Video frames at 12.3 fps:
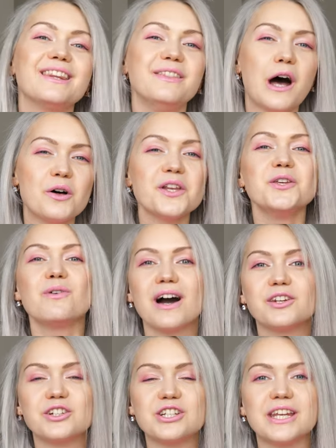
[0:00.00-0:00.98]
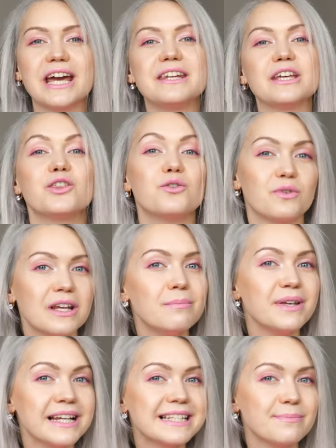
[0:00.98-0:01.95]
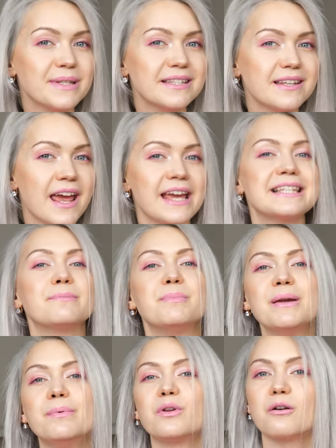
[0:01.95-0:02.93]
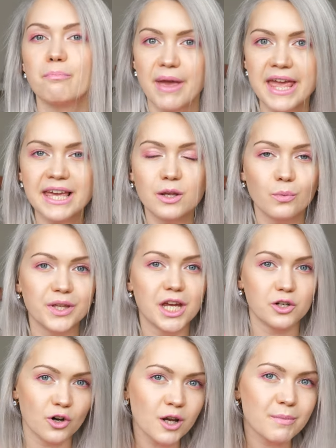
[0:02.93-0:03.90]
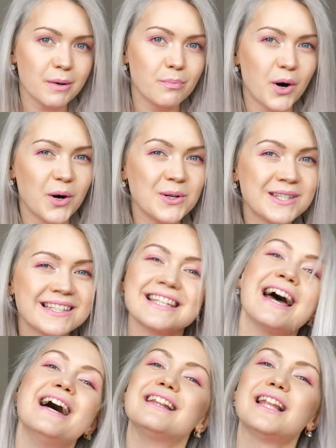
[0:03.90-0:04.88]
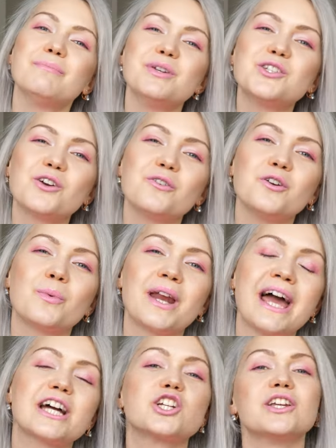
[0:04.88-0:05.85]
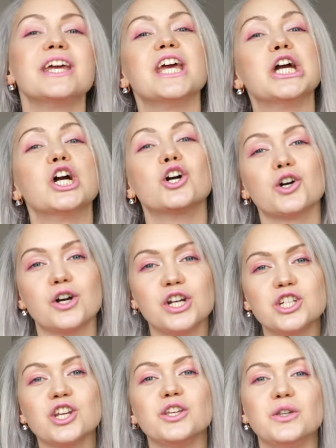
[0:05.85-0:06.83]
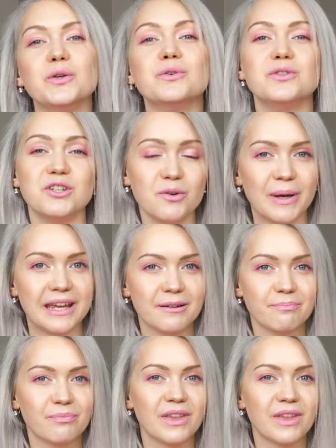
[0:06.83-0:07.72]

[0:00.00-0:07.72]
Now that you understand the three biggest mistakes people are making with their document posts, let me show you what I actually encourage you doing.